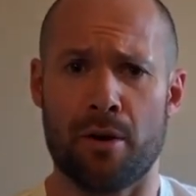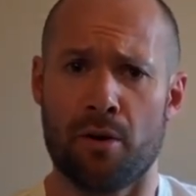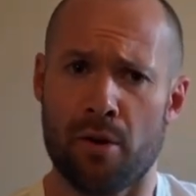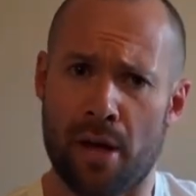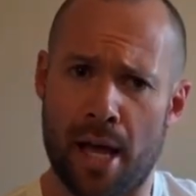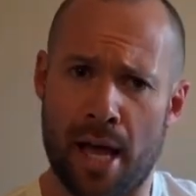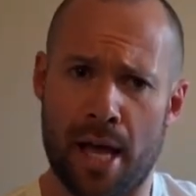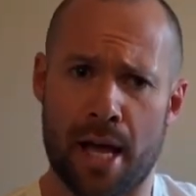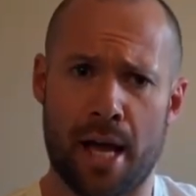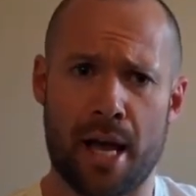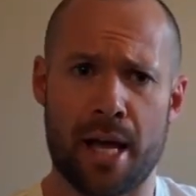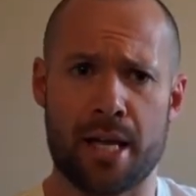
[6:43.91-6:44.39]

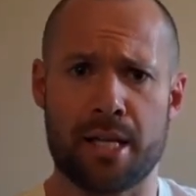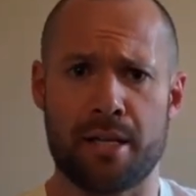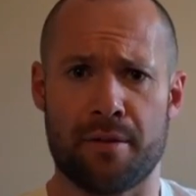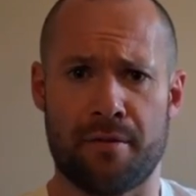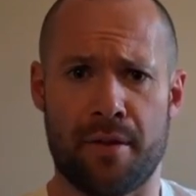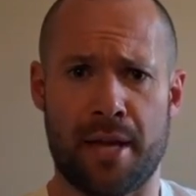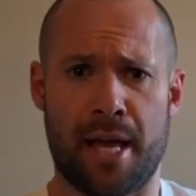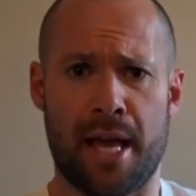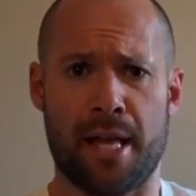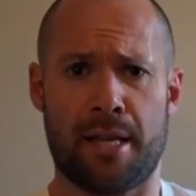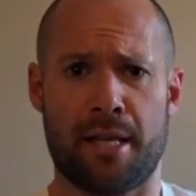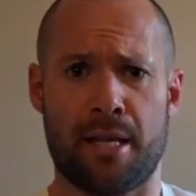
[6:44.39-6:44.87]
okay guys,
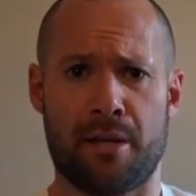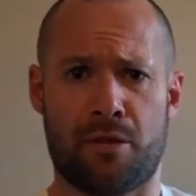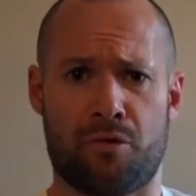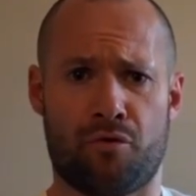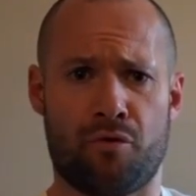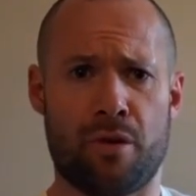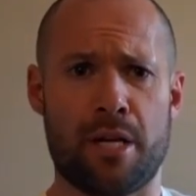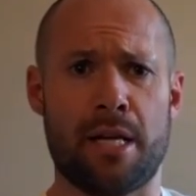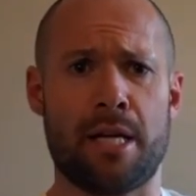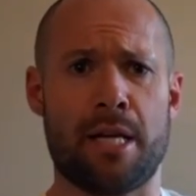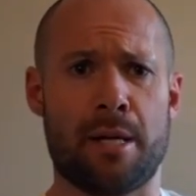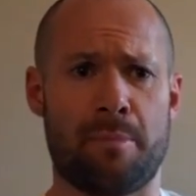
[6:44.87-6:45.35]
if you get this
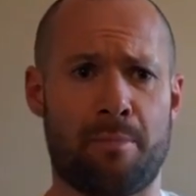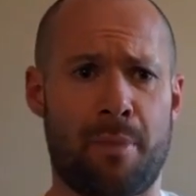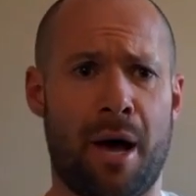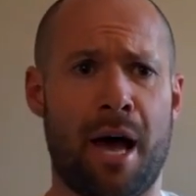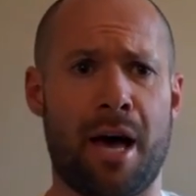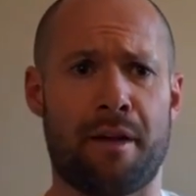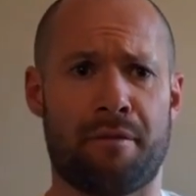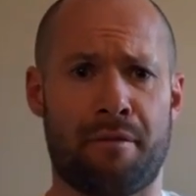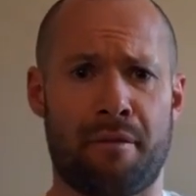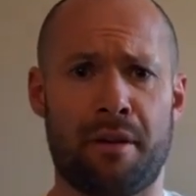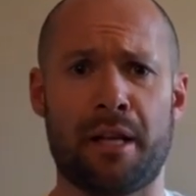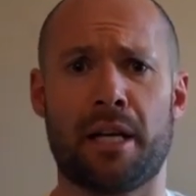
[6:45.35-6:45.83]
really
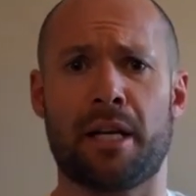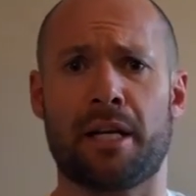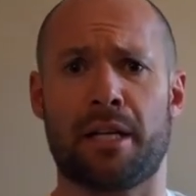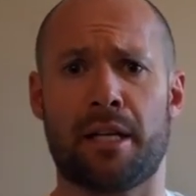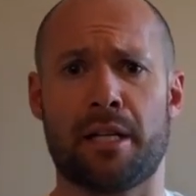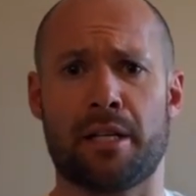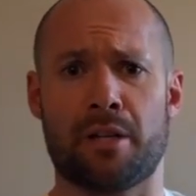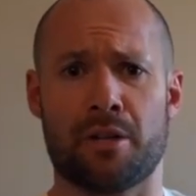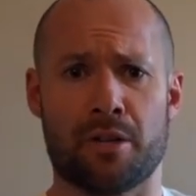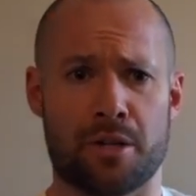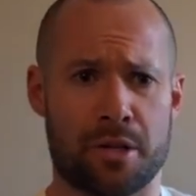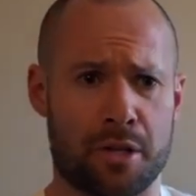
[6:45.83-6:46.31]
bad feeling
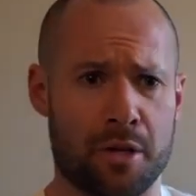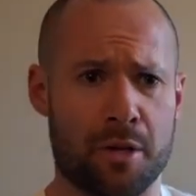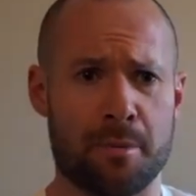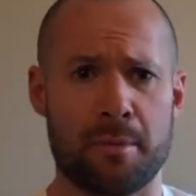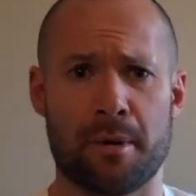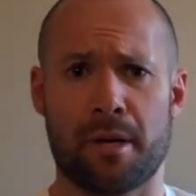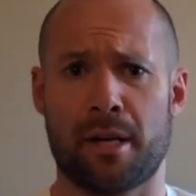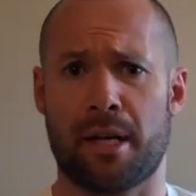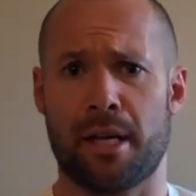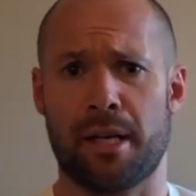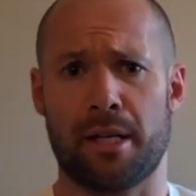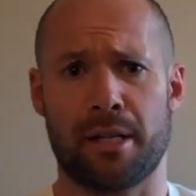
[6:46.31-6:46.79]
in your stomach,